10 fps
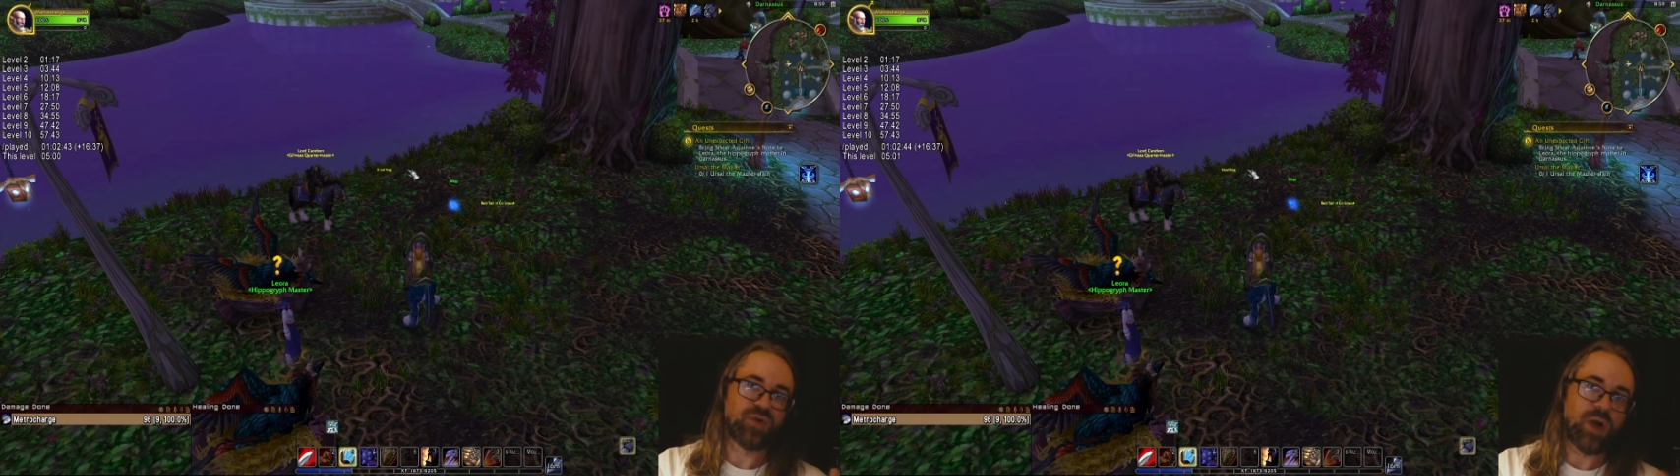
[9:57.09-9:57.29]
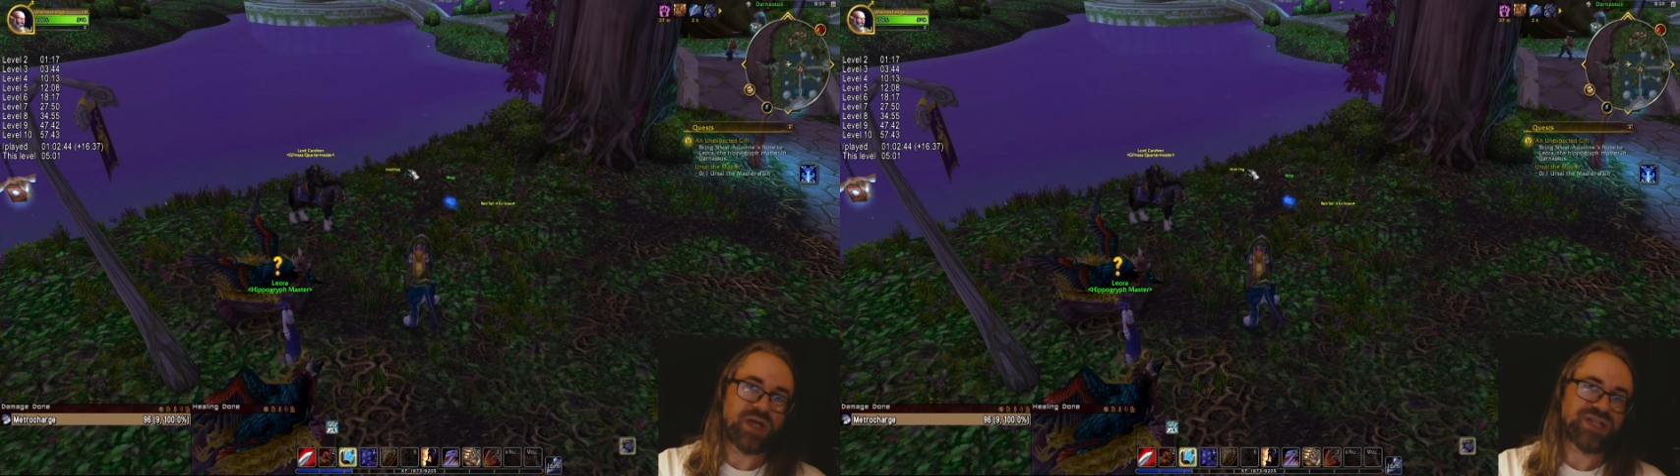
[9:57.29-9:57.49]
you
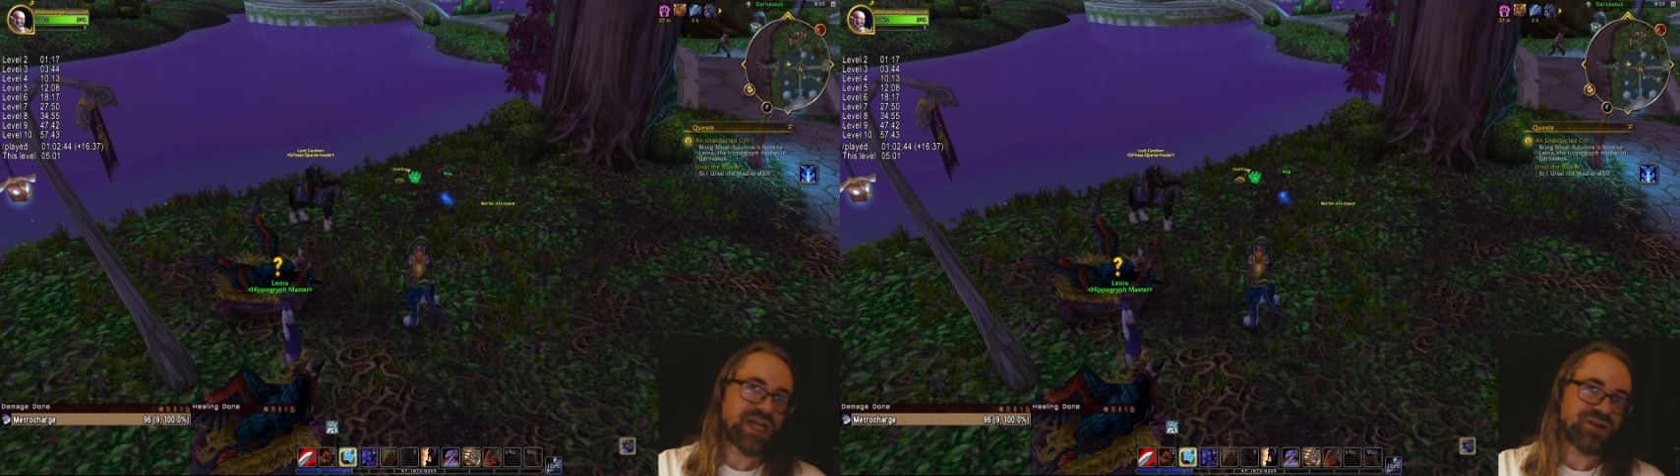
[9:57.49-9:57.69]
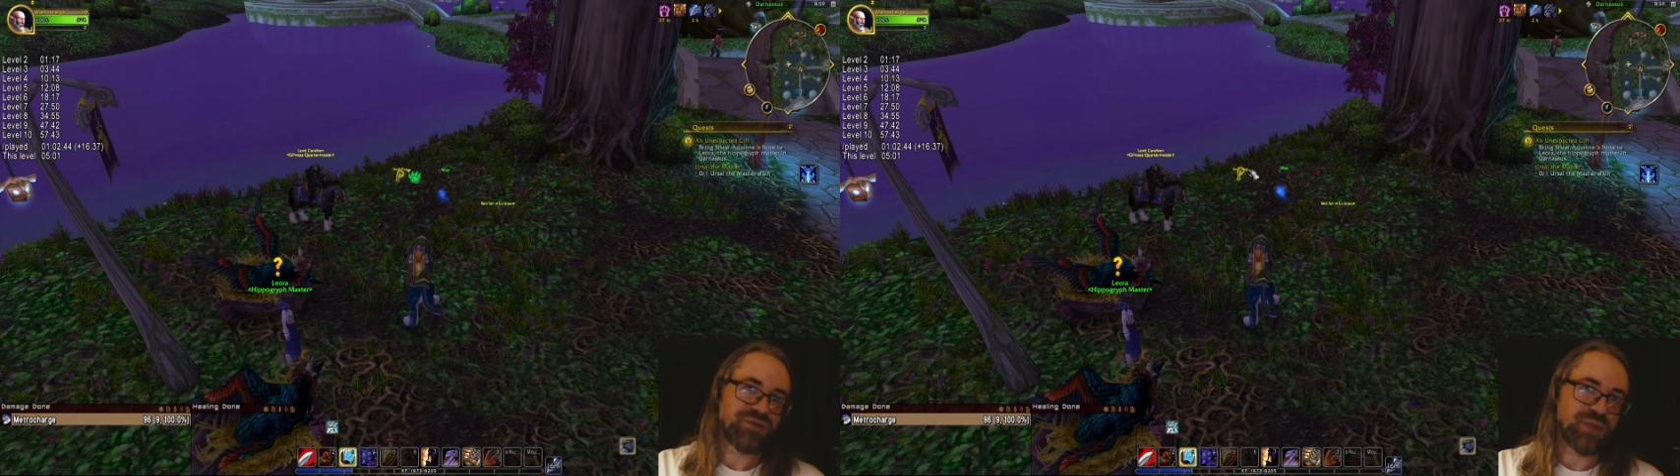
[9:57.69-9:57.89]
to watch
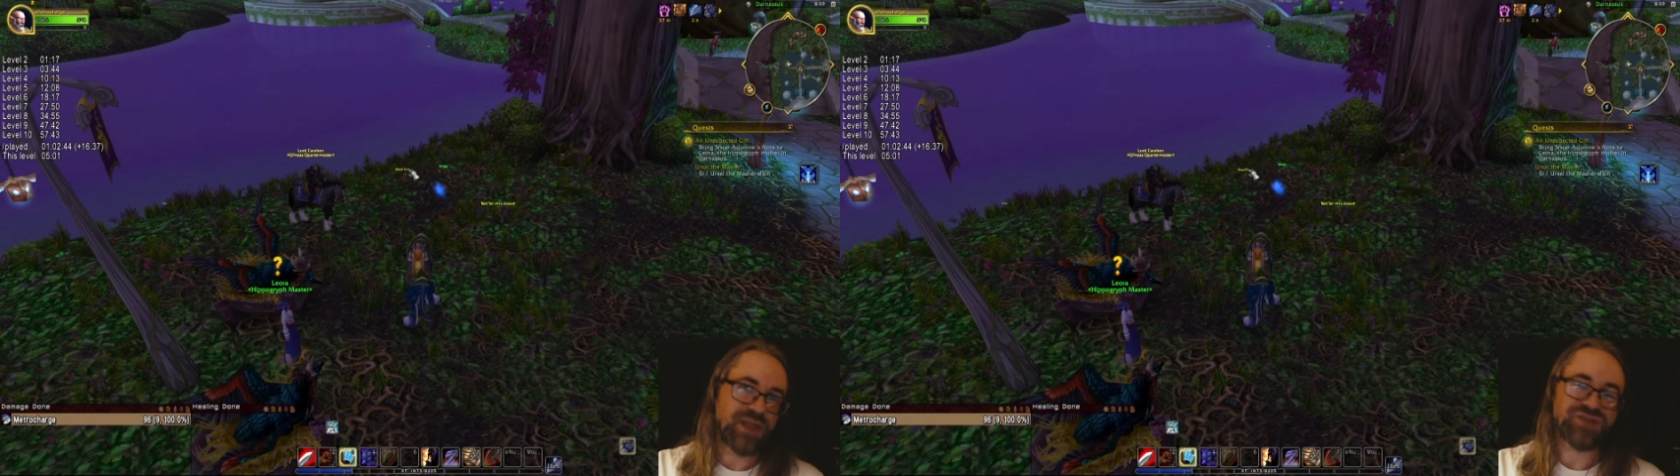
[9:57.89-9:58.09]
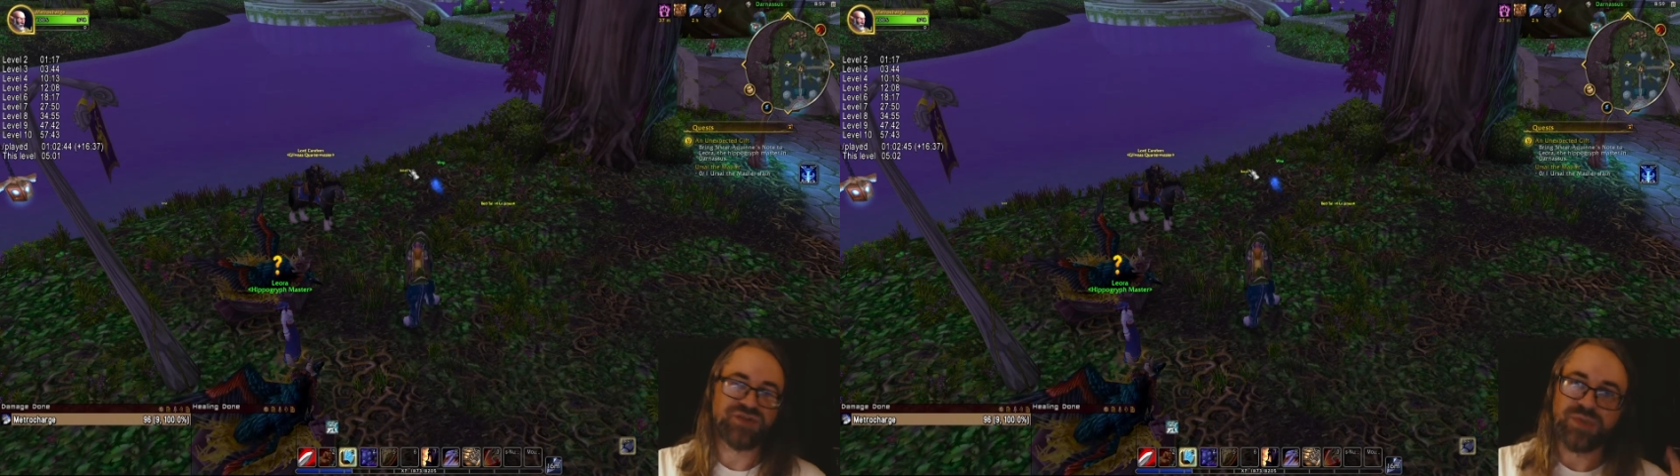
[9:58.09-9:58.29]
at your
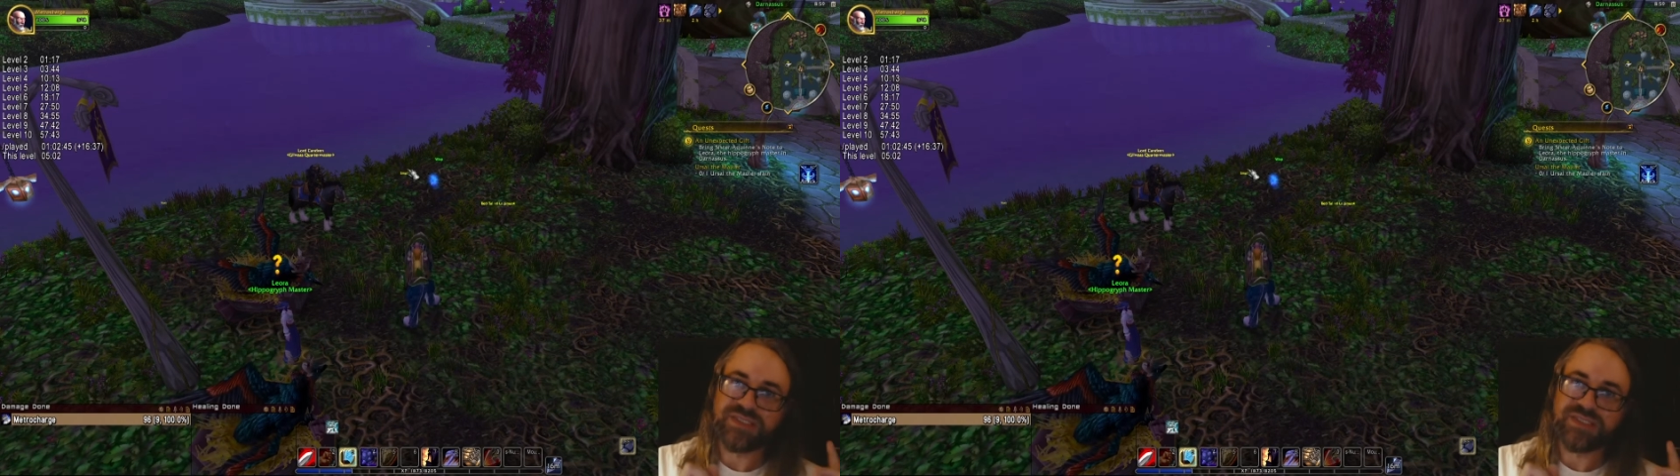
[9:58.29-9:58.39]
pleasure.